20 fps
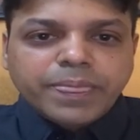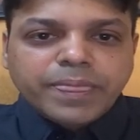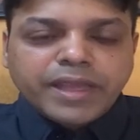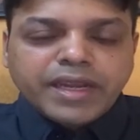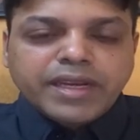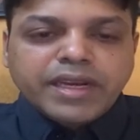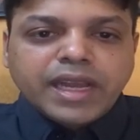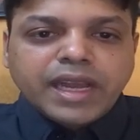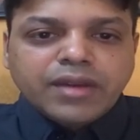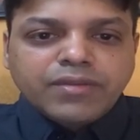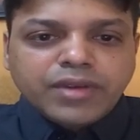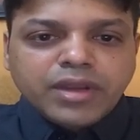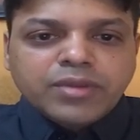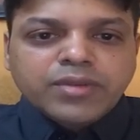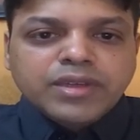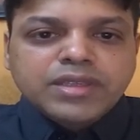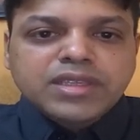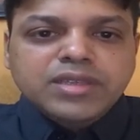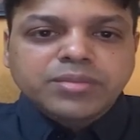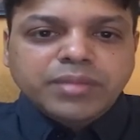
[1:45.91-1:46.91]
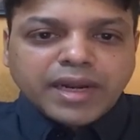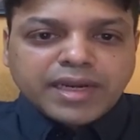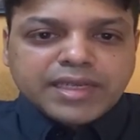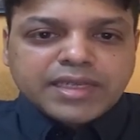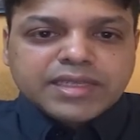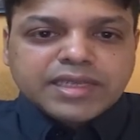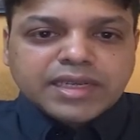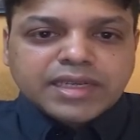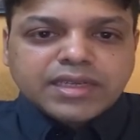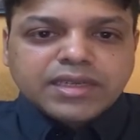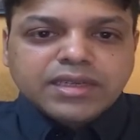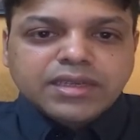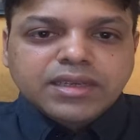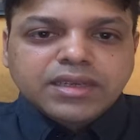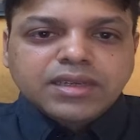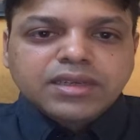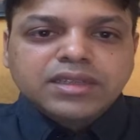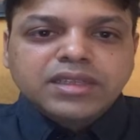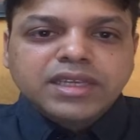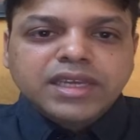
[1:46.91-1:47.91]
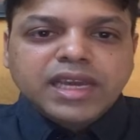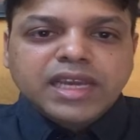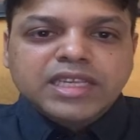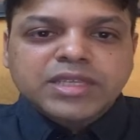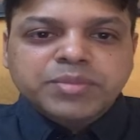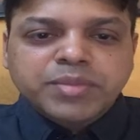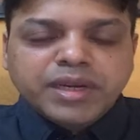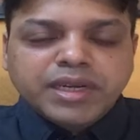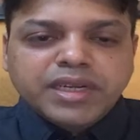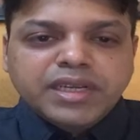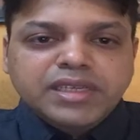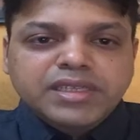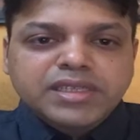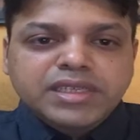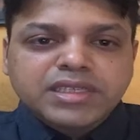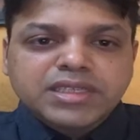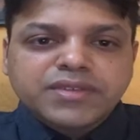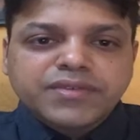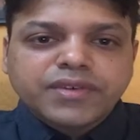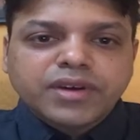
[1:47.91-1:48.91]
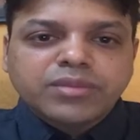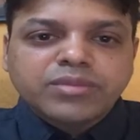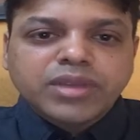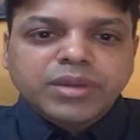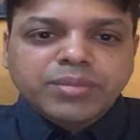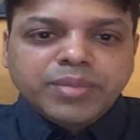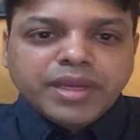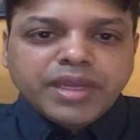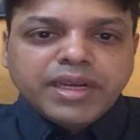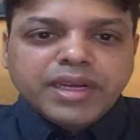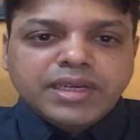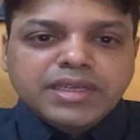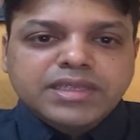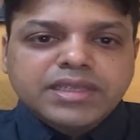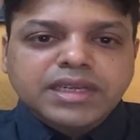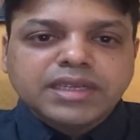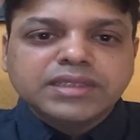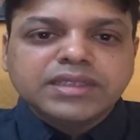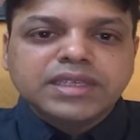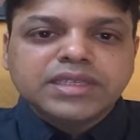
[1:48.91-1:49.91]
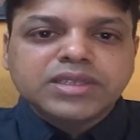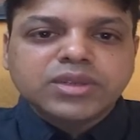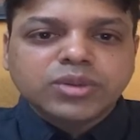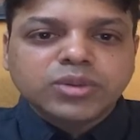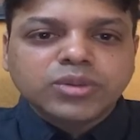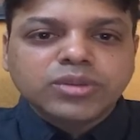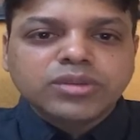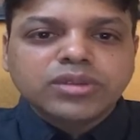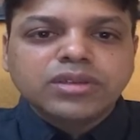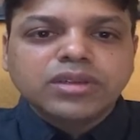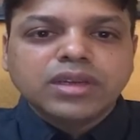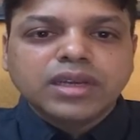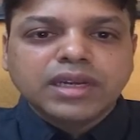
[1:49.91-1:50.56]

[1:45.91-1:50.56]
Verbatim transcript: in everyone's mindset the expectations from the parents and the school